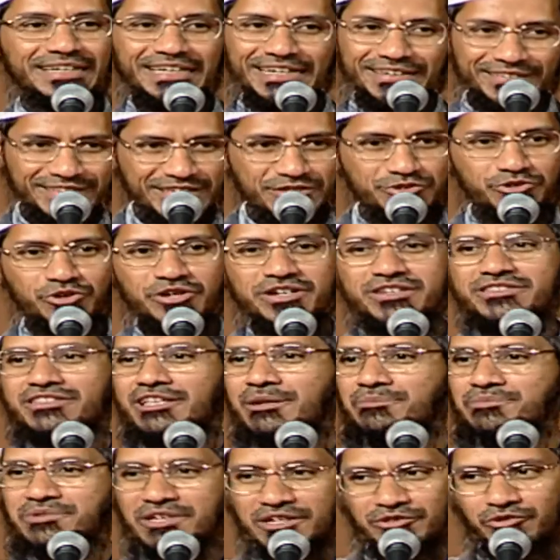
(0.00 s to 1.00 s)
In the Jewish
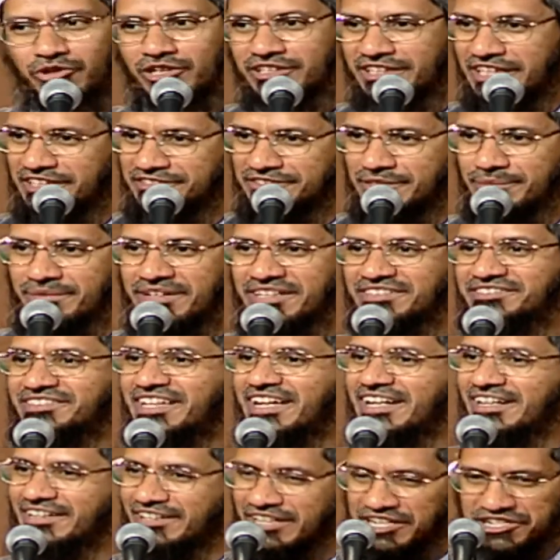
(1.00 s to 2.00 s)
scriptures, Old Testament it is
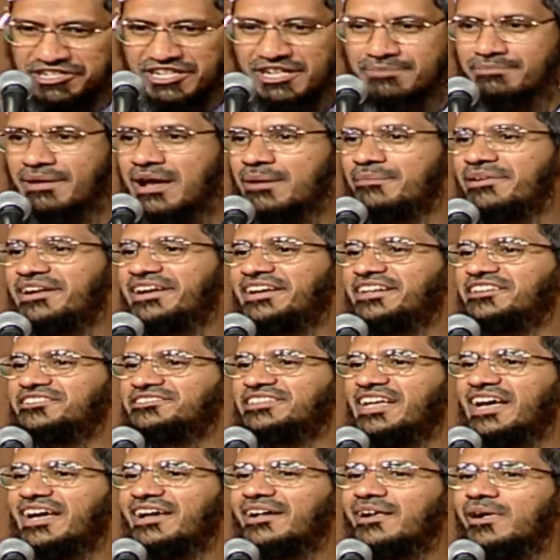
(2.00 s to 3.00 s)
there, Christian Bible it is
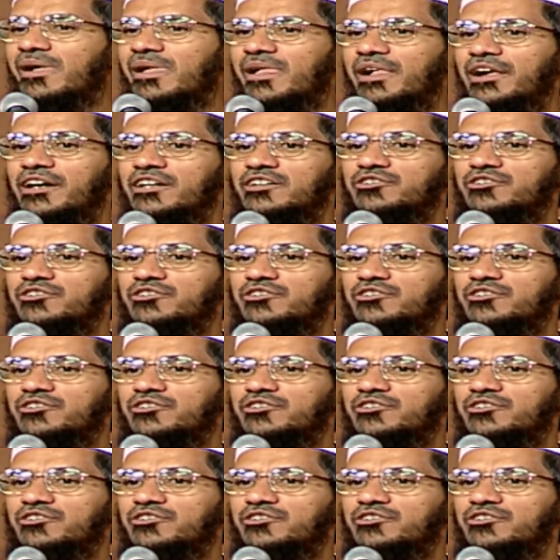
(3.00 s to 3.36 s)
there.